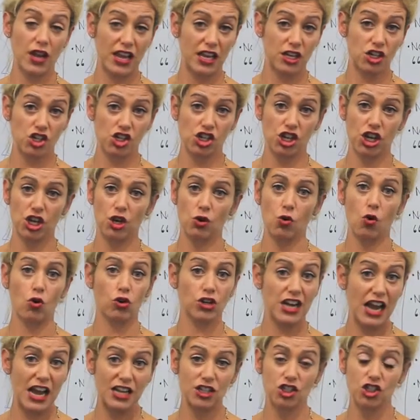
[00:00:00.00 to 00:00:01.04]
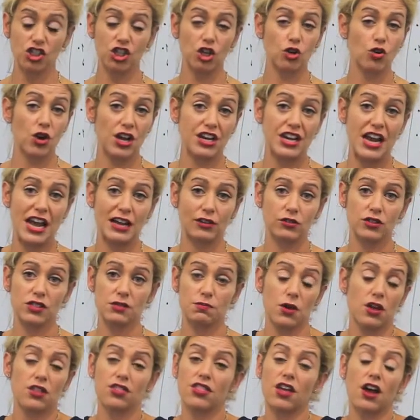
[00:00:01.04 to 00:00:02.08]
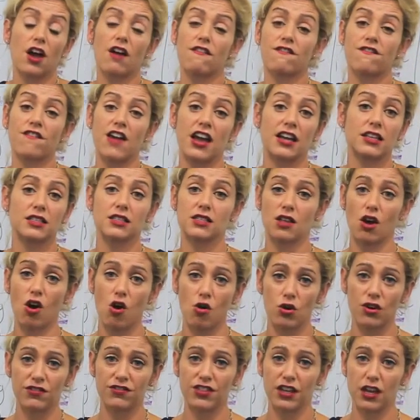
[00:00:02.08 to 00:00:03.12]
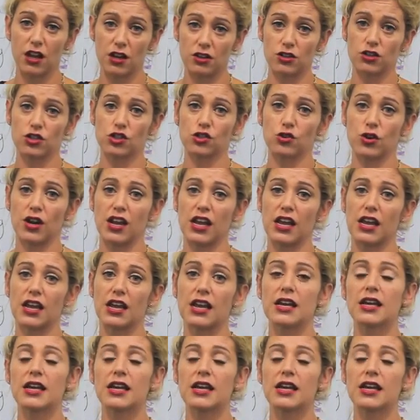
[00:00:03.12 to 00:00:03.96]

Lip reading: issue or national announcement that affects the whole of the country,